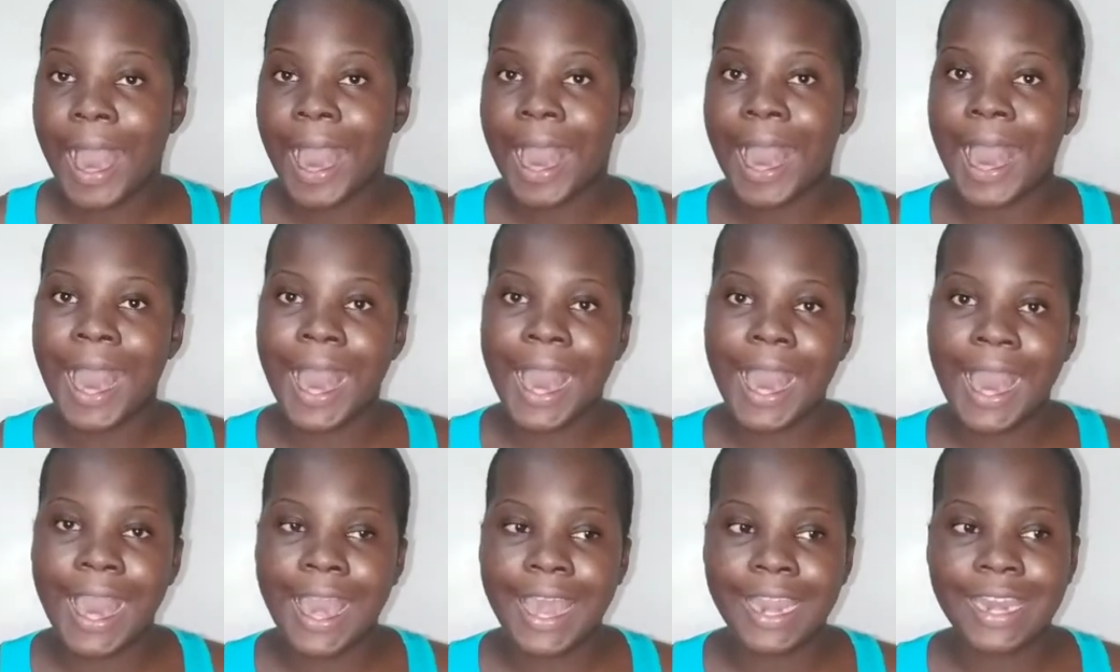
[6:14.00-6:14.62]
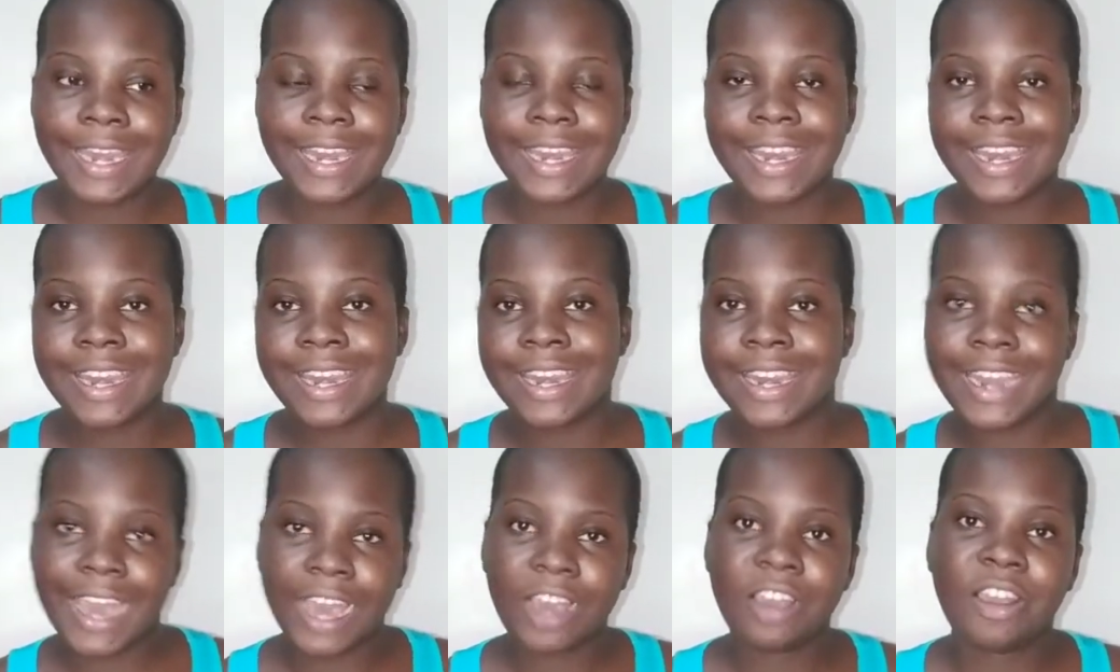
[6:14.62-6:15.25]

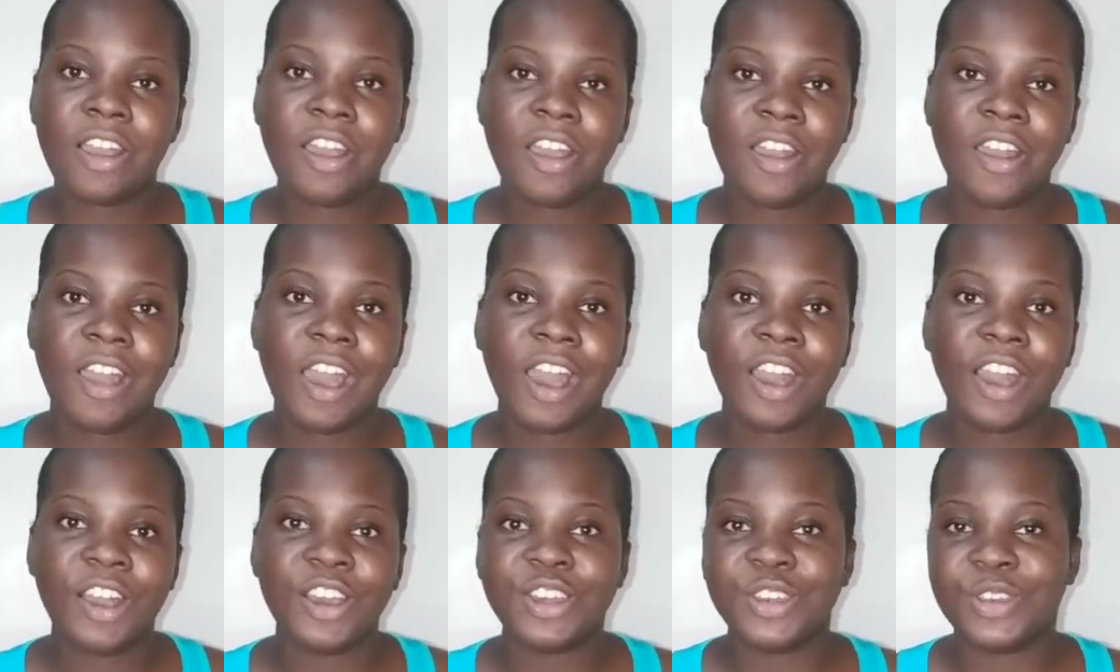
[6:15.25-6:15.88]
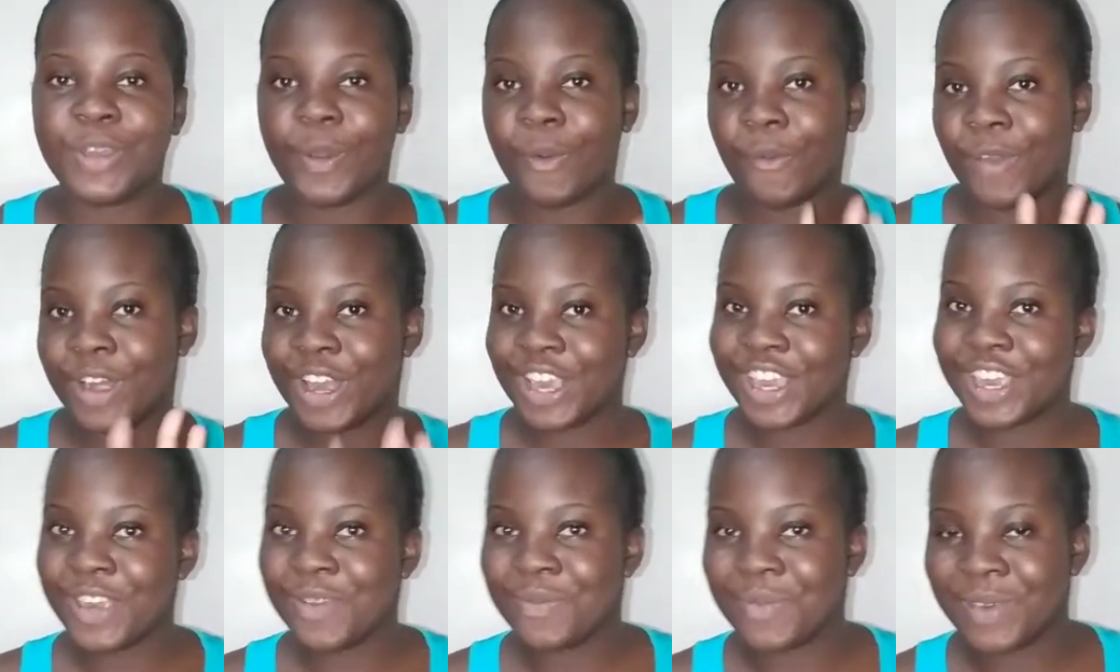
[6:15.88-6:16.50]
and I uh, don't want to
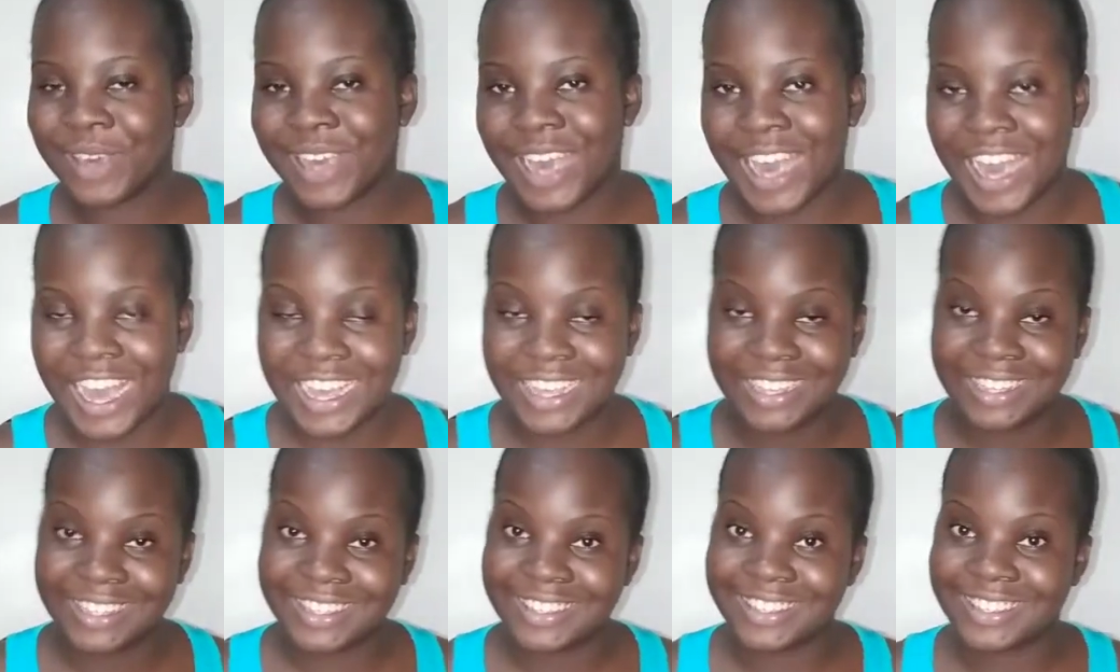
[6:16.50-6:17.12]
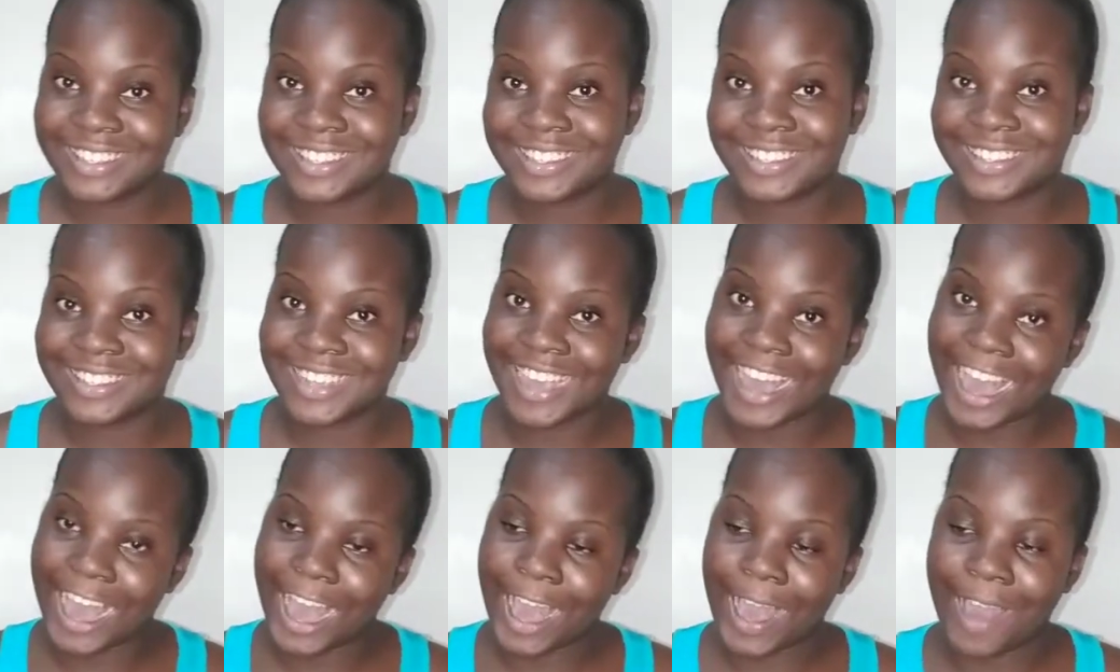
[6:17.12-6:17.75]
keep you guys
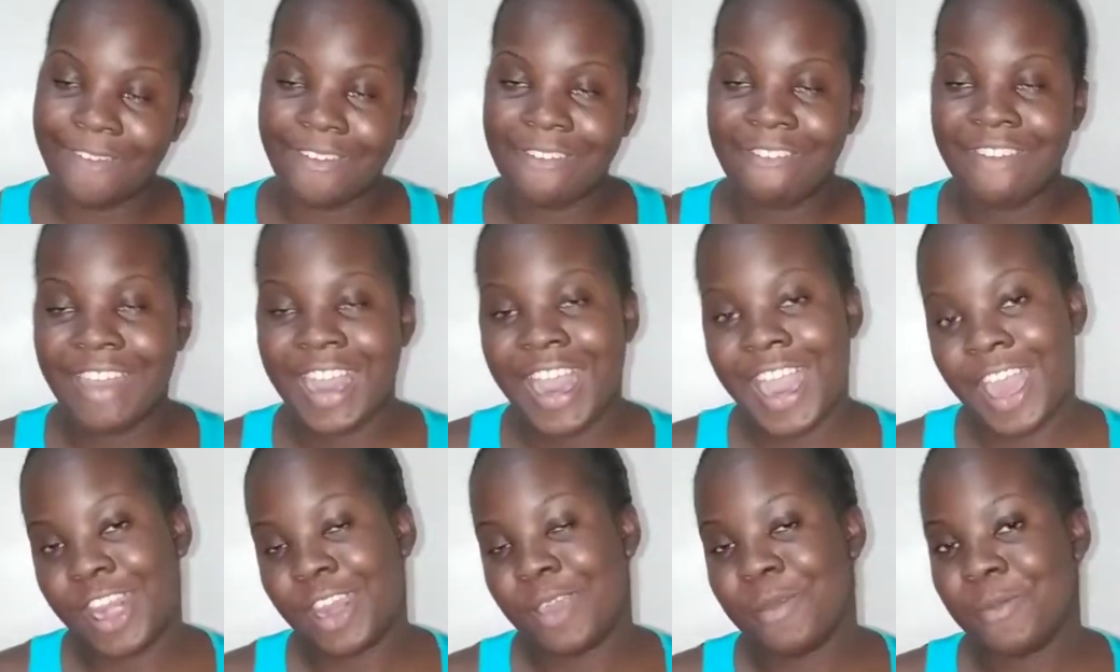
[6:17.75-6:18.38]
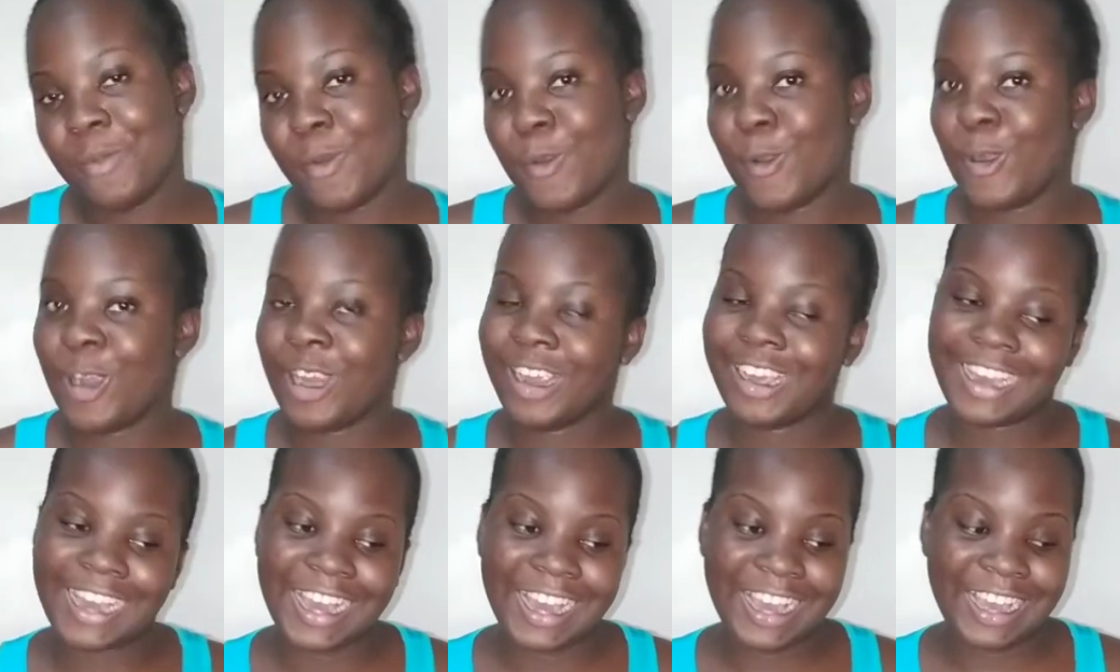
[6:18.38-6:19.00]
uh, anymore
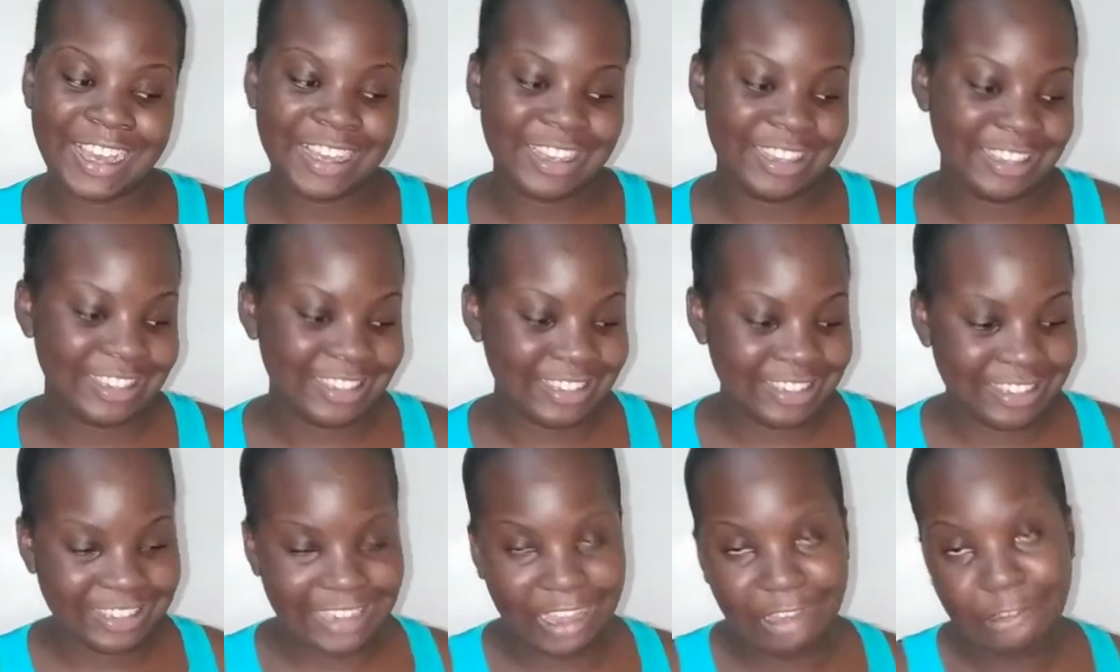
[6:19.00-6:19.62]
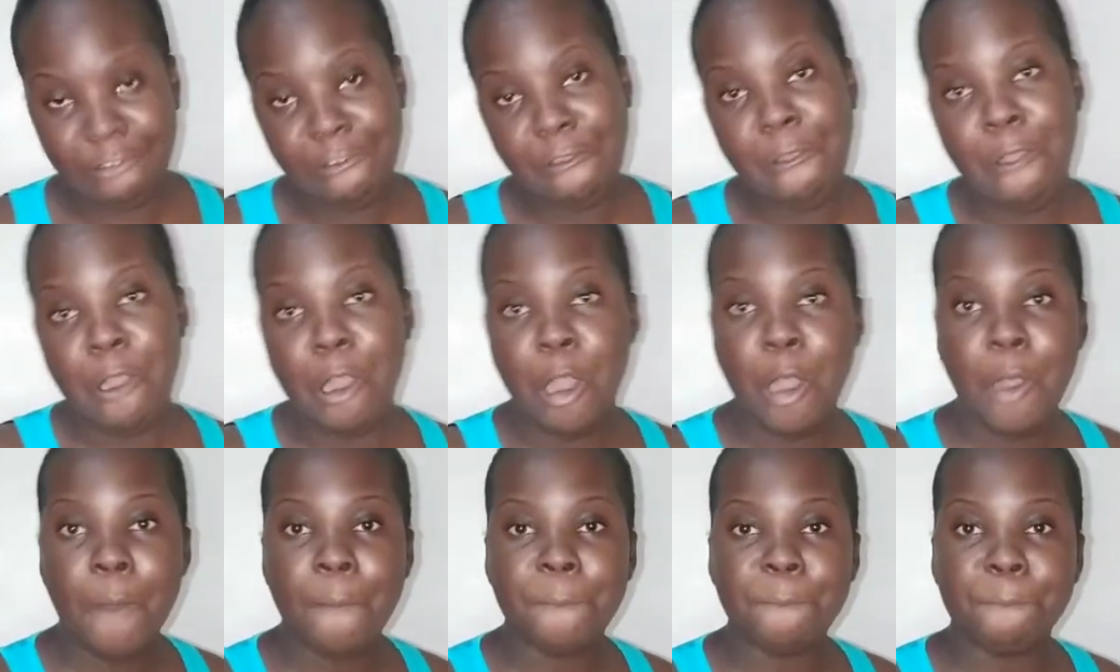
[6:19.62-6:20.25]
because
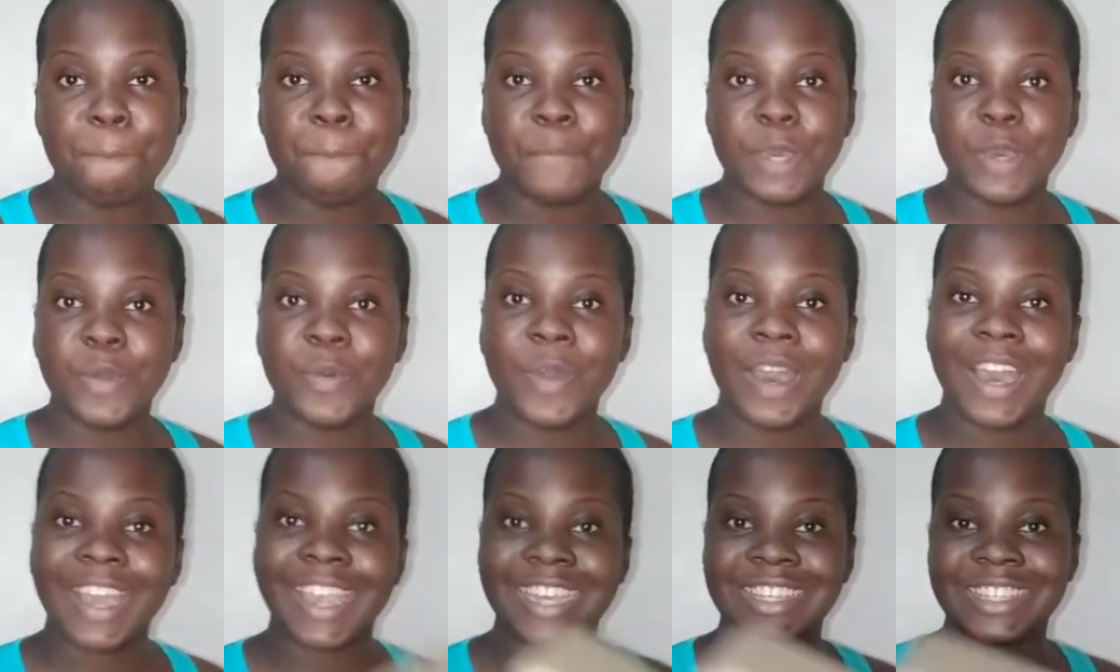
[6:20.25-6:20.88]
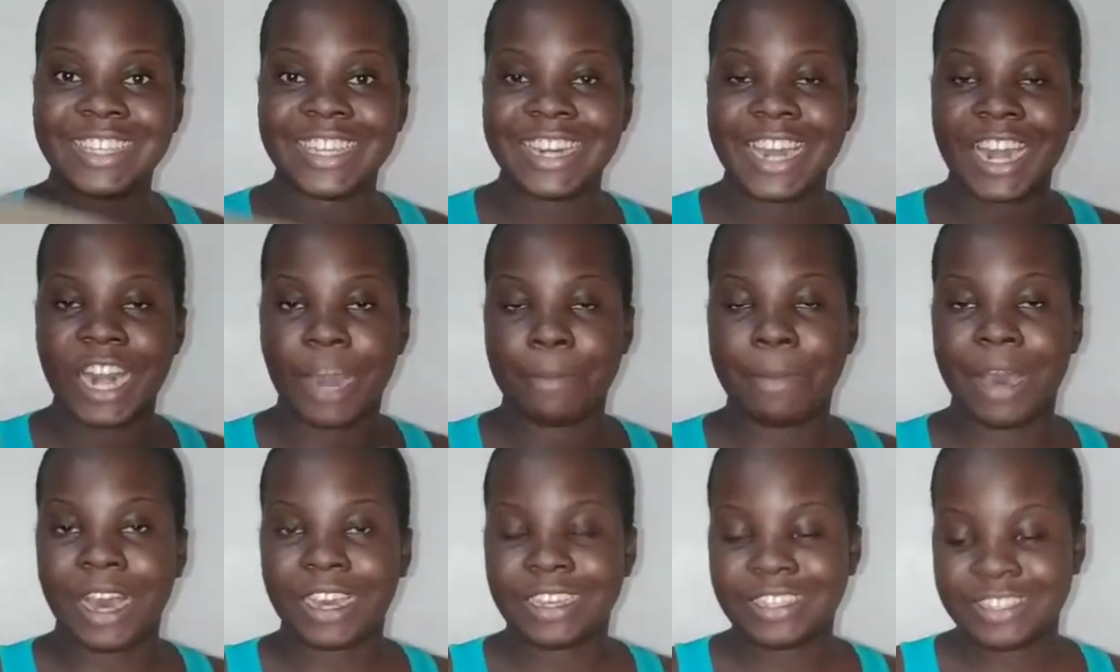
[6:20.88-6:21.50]
me want to get in another
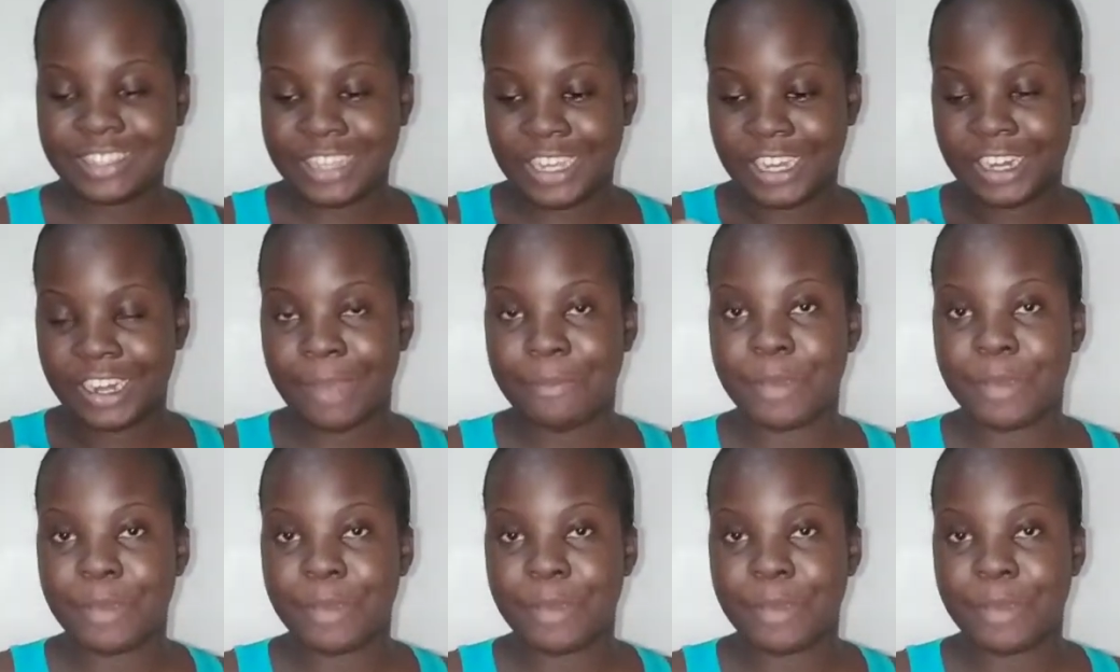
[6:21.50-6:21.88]
box here.